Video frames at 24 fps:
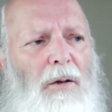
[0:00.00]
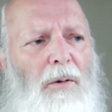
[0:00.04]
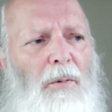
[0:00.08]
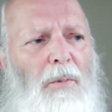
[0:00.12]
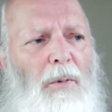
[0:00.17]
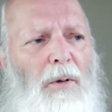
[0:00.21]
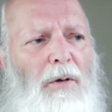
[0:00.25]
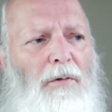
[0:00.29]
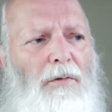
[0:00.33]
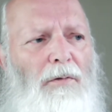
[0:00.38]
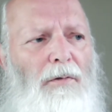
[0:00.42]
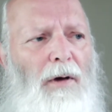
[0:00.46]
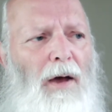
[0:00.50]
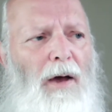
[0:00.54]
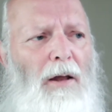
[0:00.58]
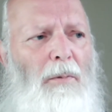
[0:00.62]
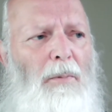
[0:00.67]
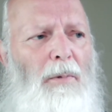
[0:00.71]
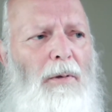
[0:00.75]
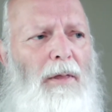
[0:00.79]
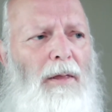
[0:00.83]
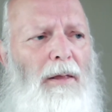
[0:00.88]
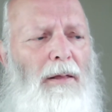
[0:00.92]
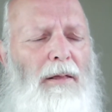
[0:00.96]
we find
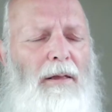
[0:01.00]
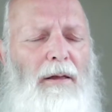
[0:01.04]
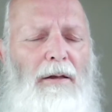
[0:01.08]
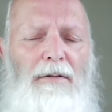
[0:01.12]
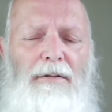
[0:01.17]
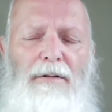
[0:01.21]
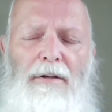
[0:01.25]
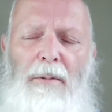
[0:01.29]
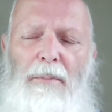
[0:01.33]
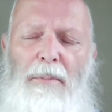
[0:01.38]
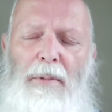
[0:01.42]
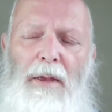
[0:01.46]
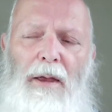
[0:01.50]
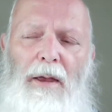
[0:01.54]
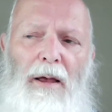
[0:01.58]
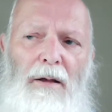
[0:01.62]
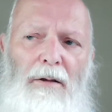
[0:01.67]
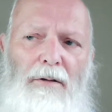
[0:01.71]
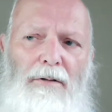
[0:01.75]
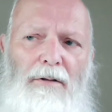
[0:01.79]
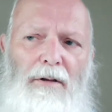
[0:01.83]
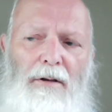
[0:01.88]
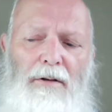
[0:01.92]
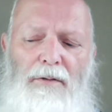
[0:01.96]
within this something
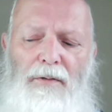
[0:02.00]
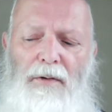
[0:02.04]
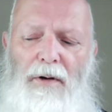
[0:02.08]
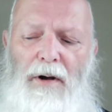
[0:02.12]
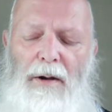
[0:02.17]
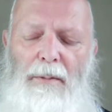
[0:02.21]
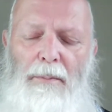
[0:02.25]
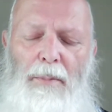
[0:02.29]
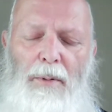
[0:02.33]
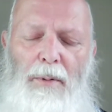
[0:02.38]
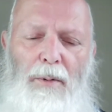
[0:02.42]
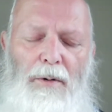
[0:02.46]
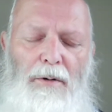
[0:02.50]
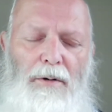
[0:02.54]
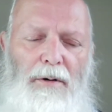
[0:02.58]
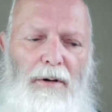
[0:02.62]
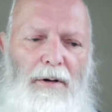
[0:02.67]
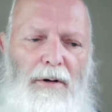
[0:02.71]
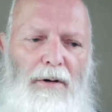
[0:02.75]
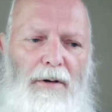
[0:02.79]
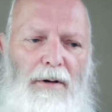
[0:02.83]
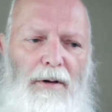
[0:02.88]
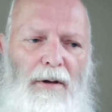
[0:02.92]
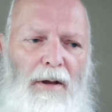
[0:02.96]
else that's very
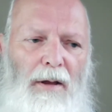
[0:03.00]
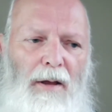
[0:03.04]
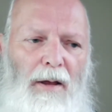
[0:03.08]
important.